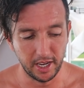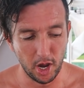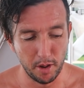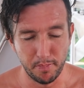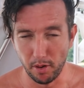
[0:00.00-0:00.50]
you
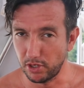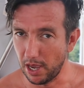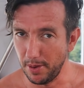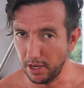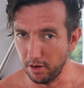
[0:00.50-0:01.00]
go
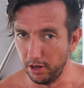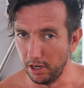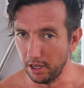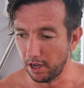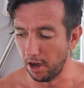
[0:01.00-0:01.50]
balsamic or
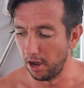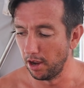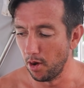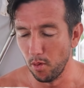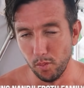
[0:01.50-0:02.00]
do you
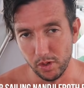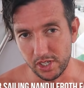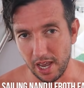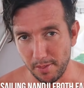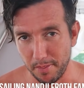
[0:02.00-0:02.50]
go
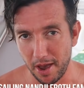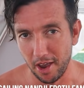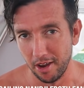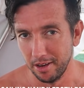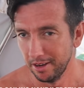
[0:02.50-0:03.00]
wasabi
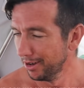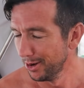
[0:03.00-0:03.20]
mayo?